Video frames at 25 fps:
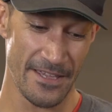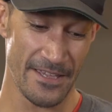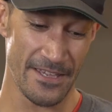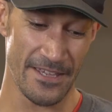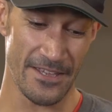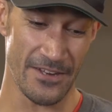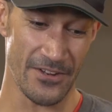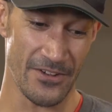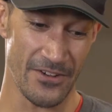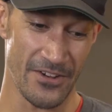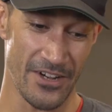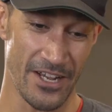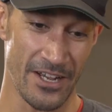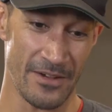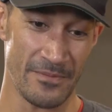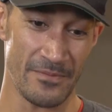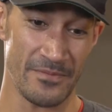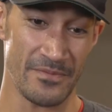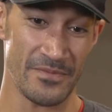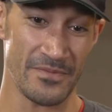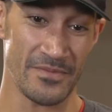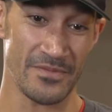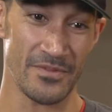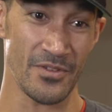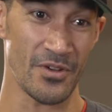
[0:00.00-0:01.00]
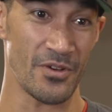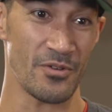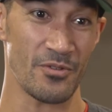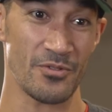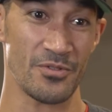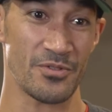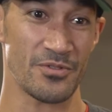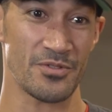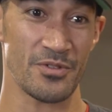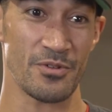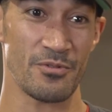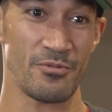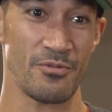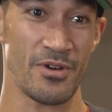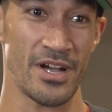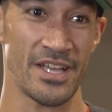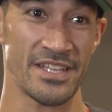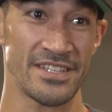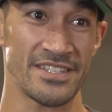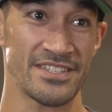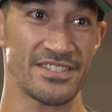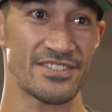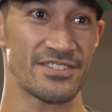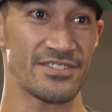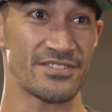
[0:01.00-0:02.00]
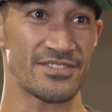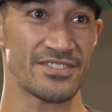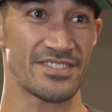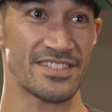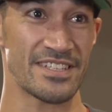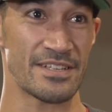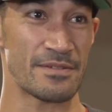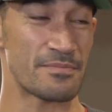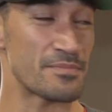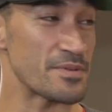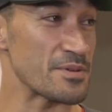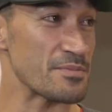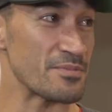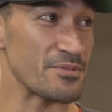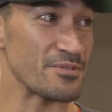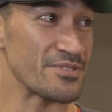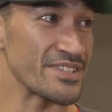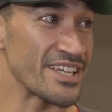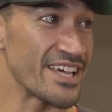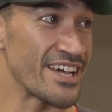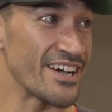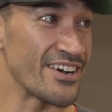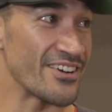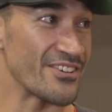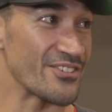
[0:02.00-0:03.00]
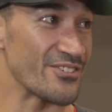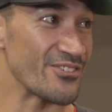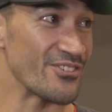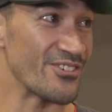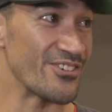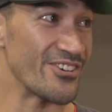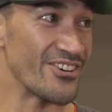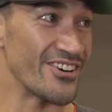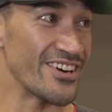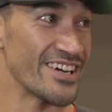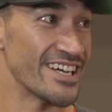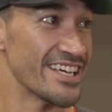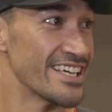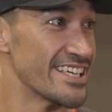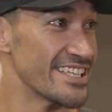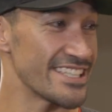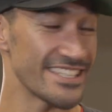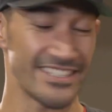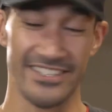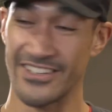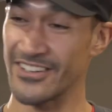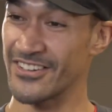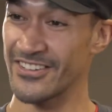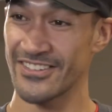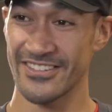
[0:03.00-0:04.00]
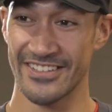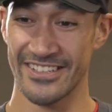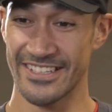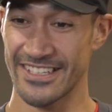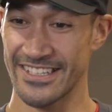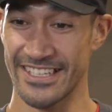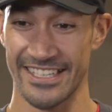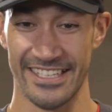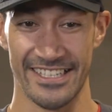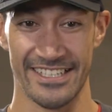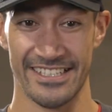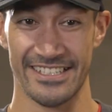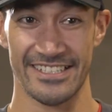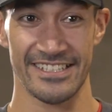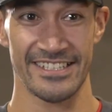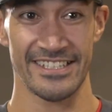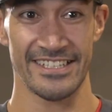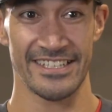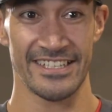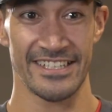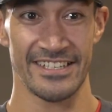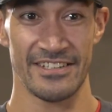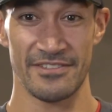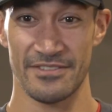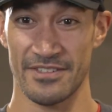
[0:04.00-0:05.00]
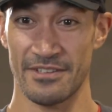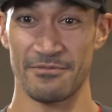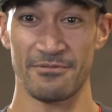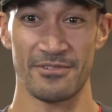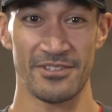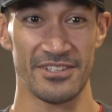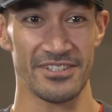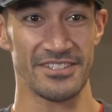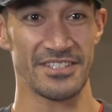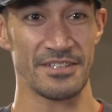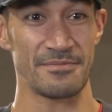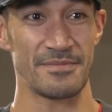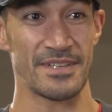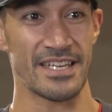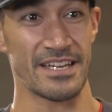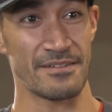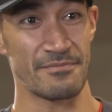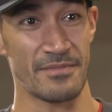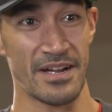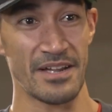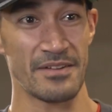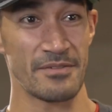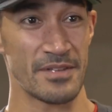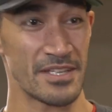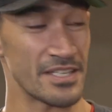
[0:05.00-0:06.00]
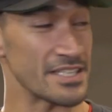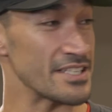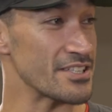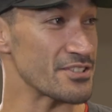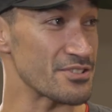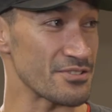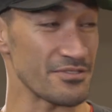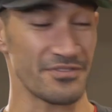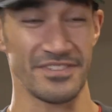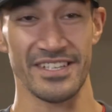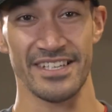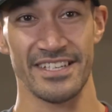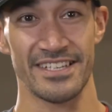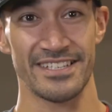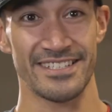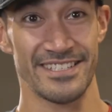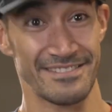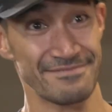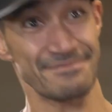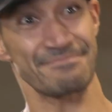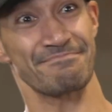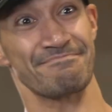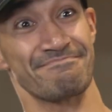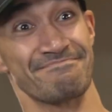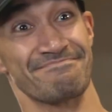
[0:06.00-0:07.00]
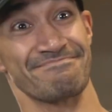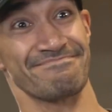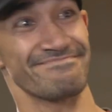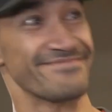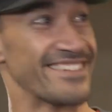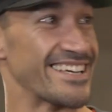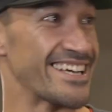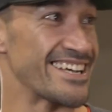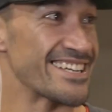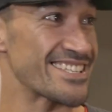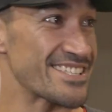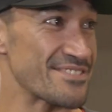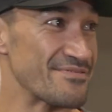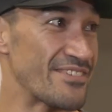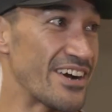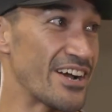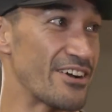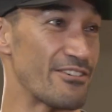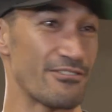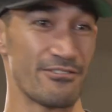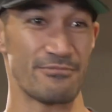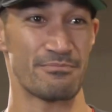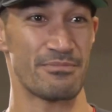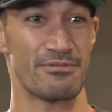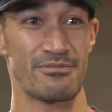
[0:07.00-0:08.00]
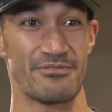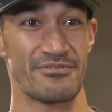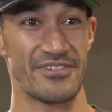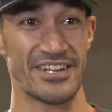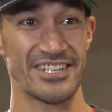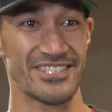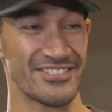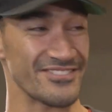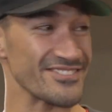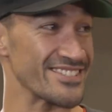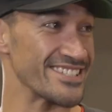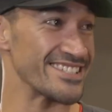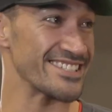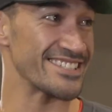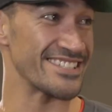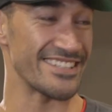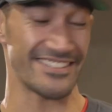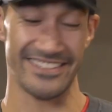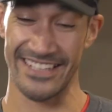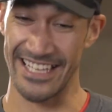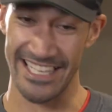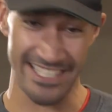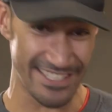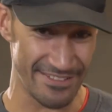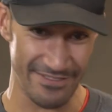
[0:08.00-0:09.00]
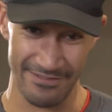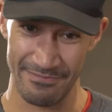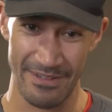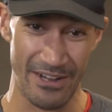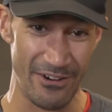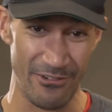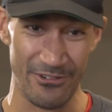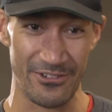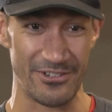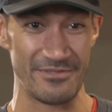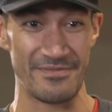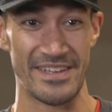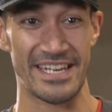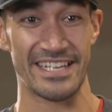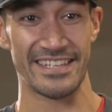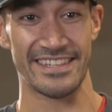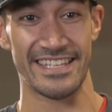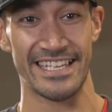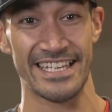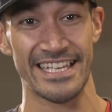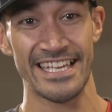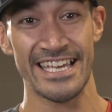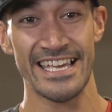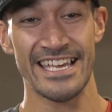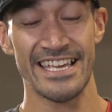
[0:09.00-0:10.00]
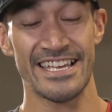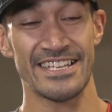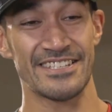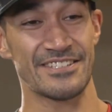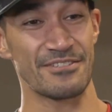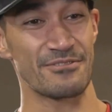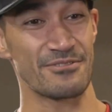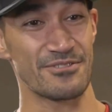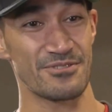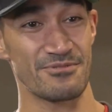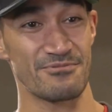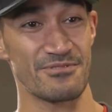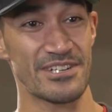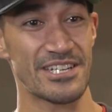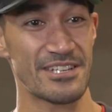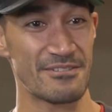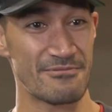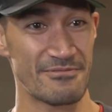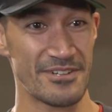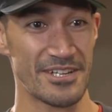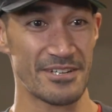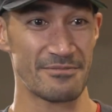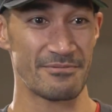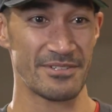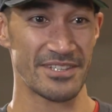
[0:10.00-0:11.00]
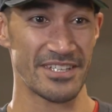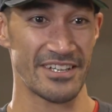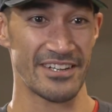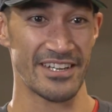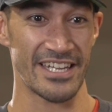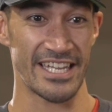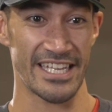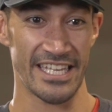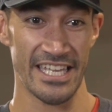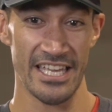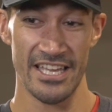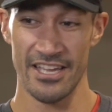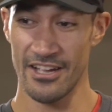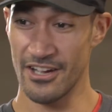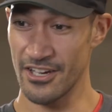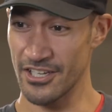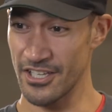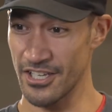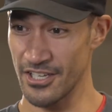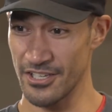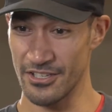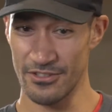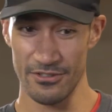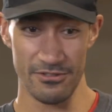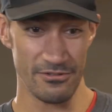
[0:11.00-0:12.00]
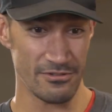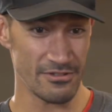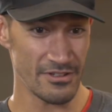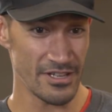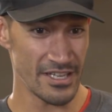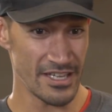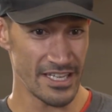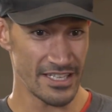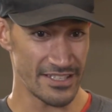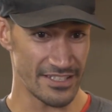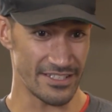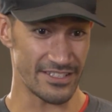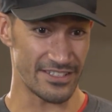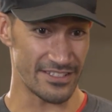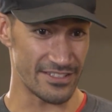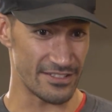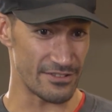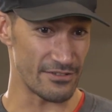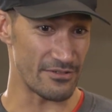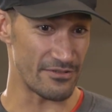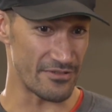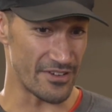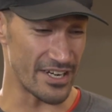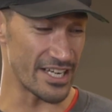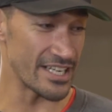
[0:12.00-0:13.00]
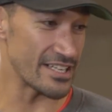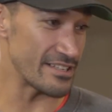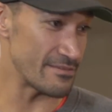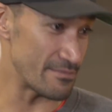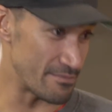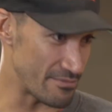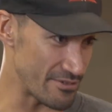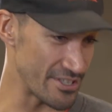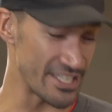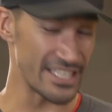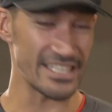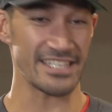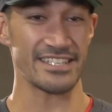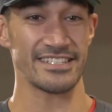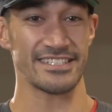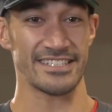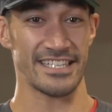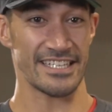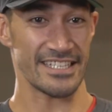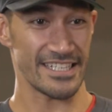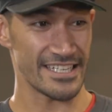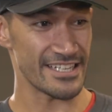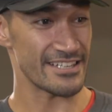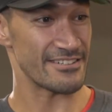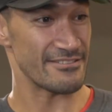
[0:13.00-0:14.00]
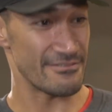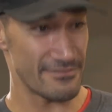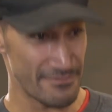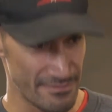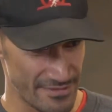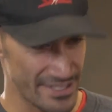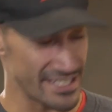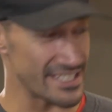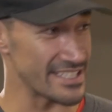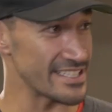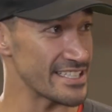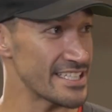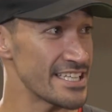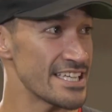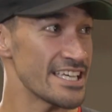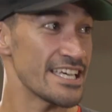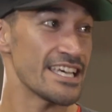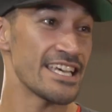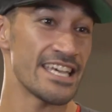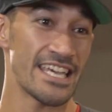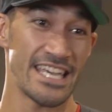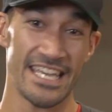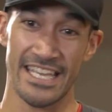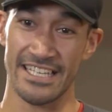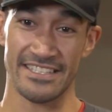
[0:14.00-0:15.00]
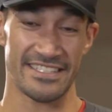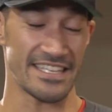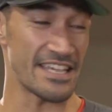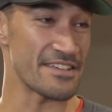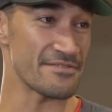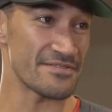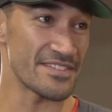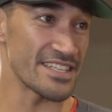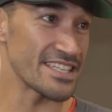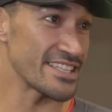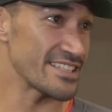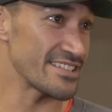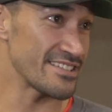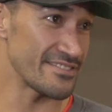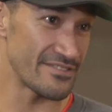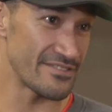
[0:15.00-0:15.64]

you know, I'm not the one to stare people down or, you know, like someone looks at me, my initial thing is, like I smile or pull facials and stuff. That's my automatic thing. So it was really weird when they're like, okay, this is your fighter, Brett. And I was like, yeah, cool, met there. And same thing,